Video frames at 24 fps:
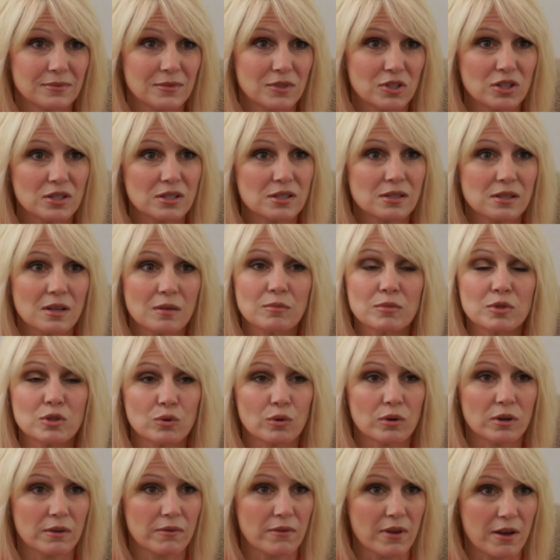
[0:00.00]
just some
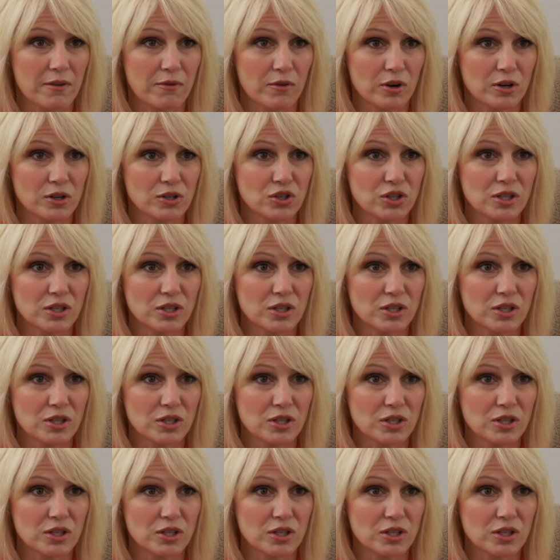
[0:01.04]
sort of effort,